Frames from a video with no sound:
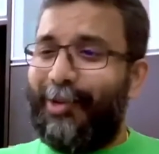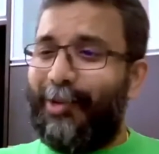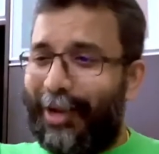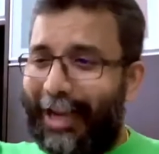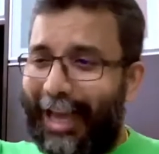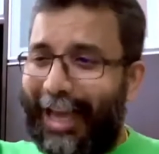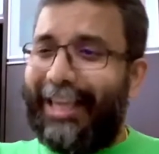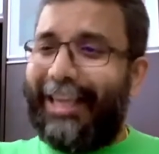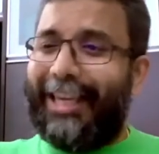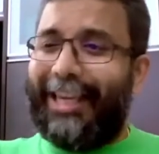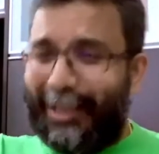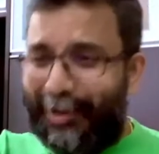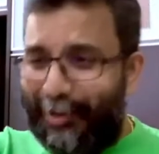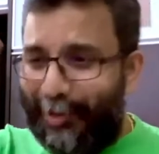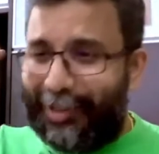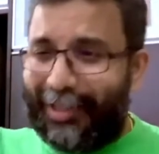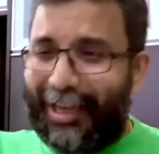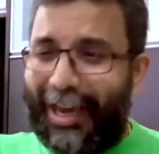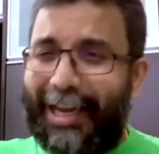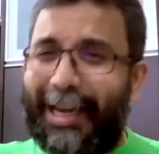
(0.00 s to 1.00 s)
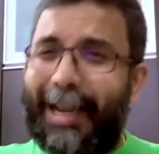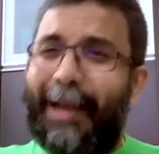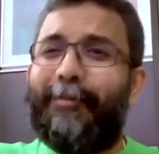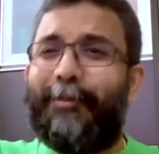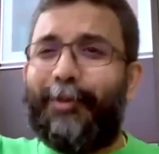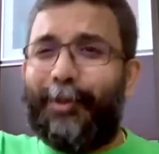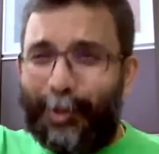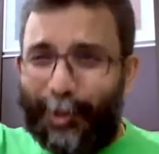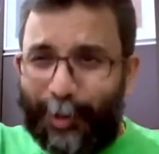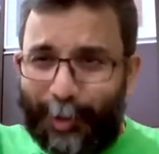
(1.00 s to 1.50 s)
You like it, you sign
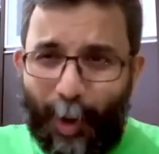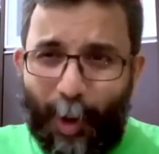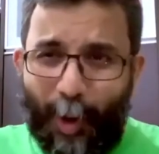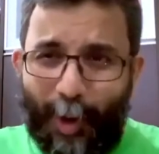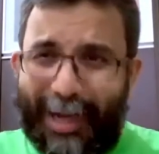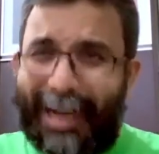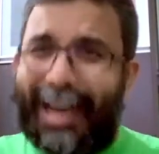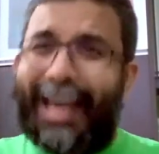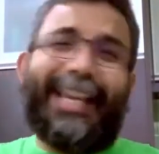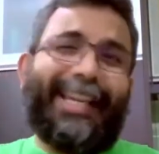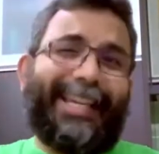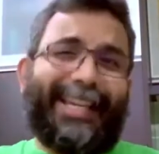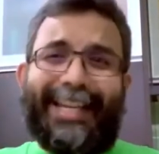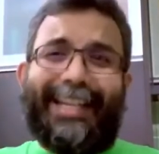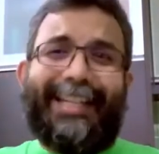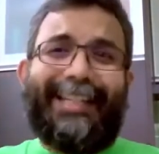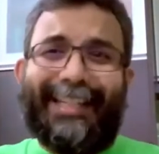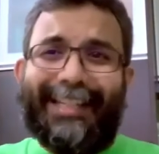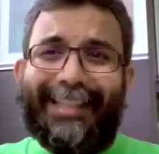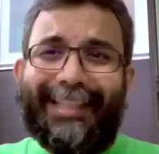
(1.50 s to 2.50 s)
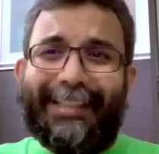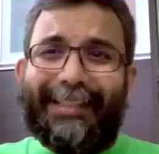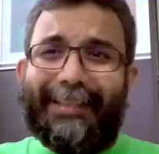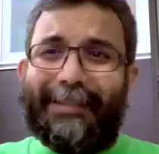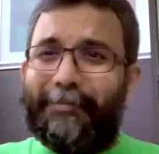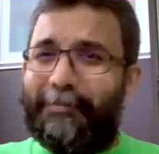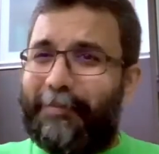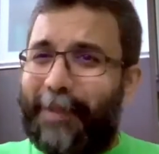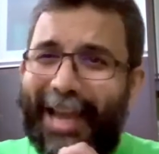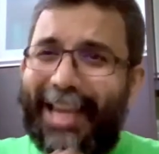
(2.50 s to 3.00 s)
up. You don't like it,
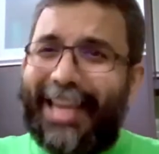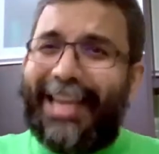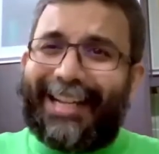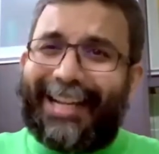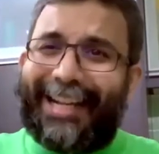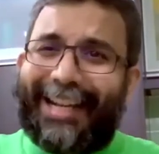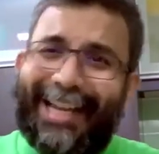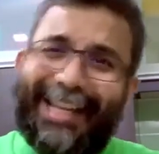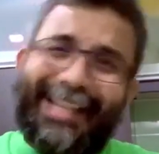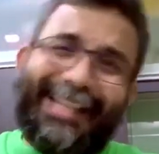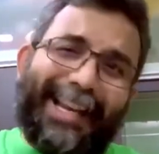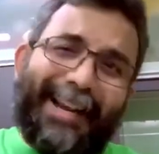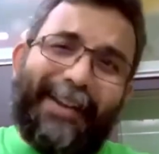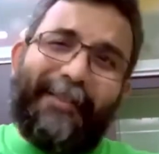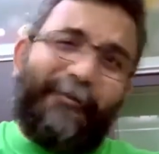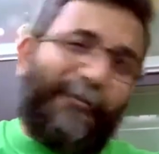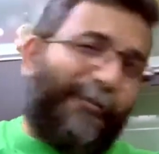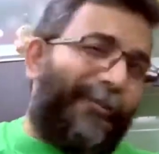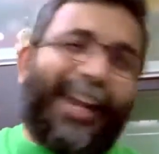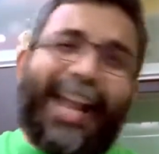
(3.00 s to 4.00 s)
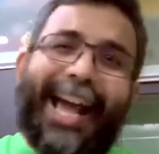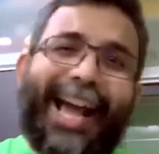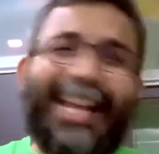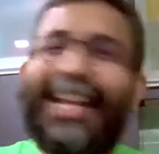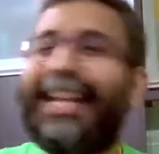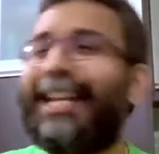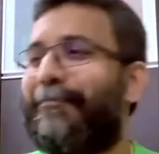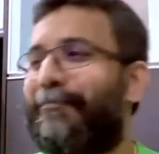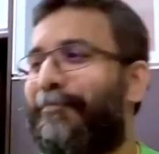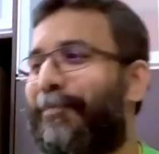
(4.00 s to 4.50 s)
buy a kite and fly
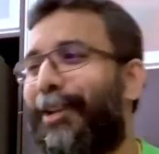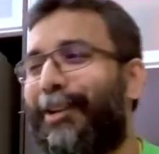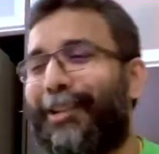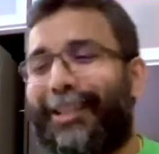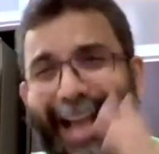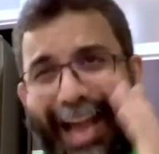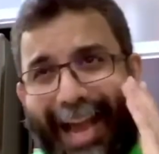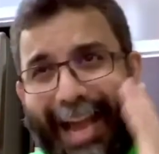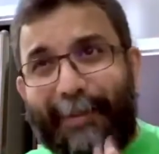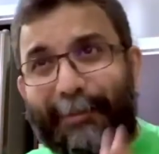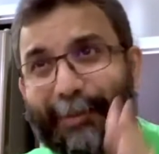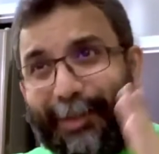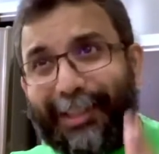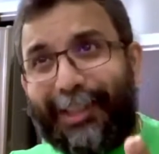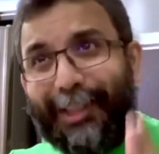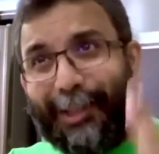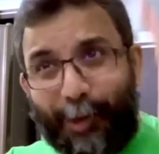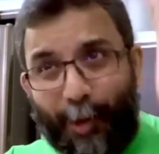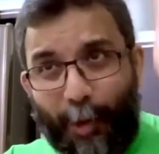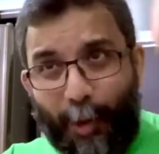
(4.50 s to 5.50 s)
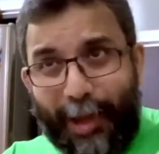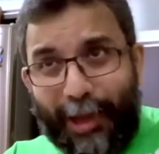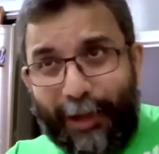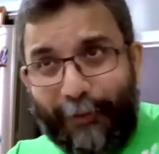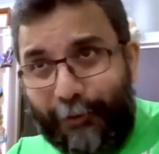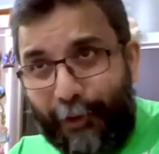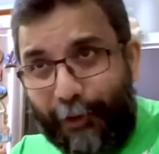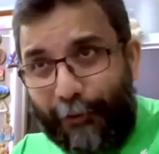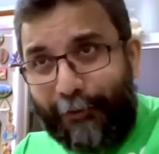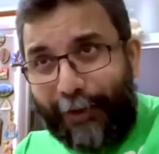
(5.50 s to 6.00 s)
it, because I'm still
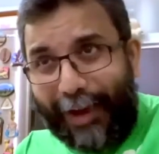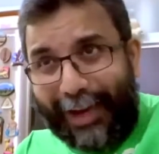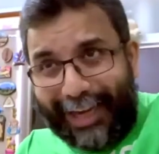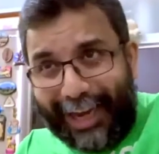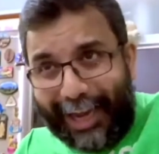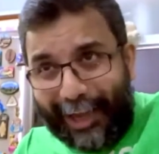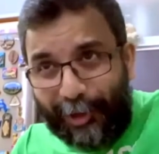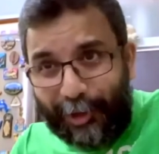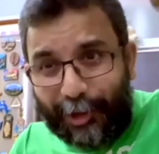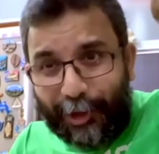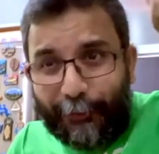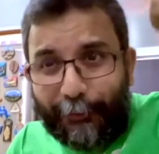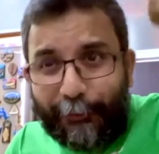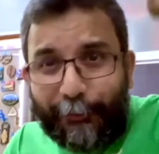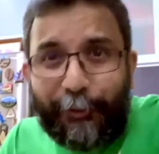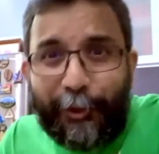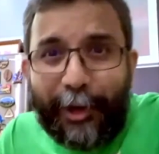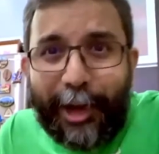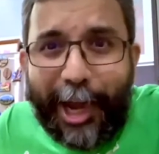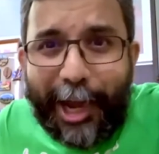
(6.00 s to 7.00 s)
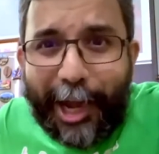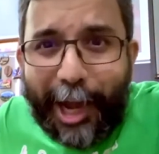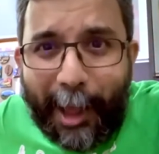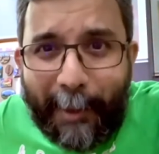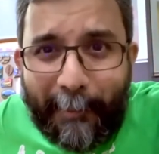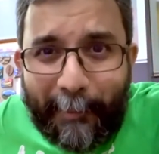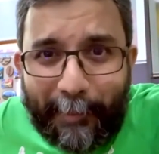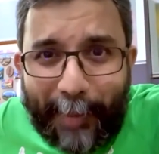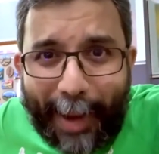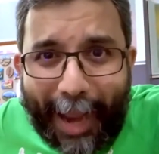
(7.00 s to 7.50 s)
going for financial
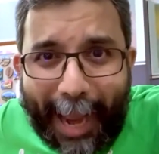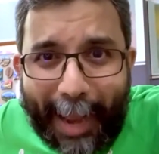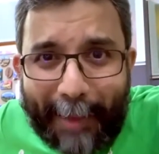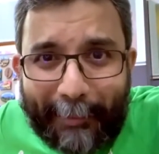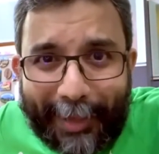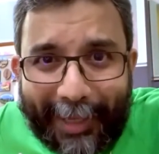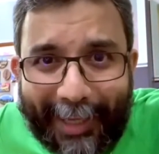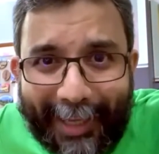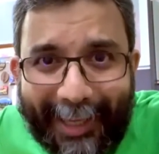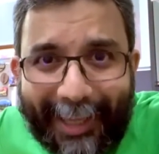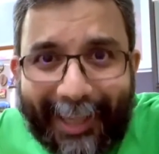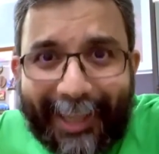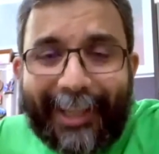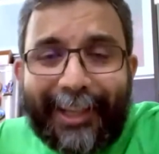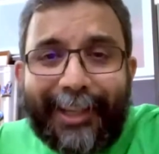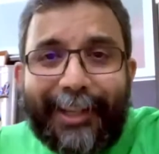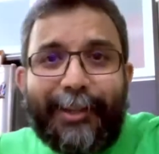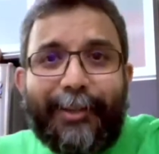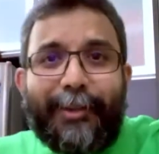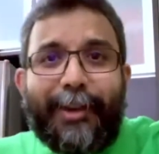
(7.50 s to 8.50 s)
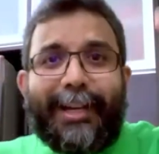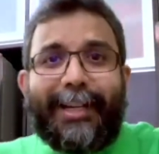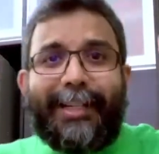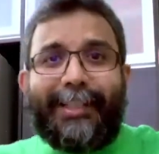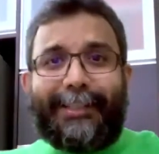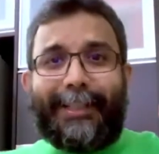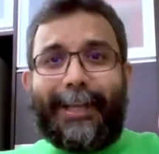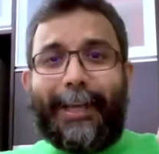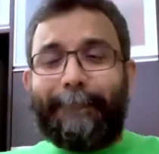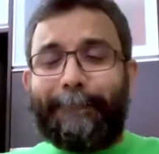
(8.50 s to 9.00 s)
freedom, baby. You
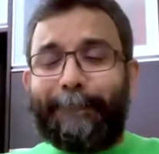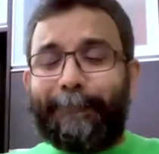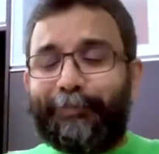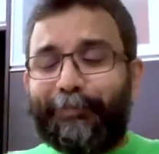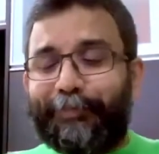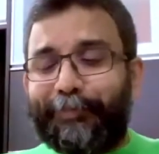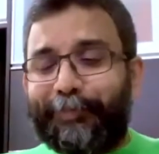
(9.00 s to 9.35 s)
understand?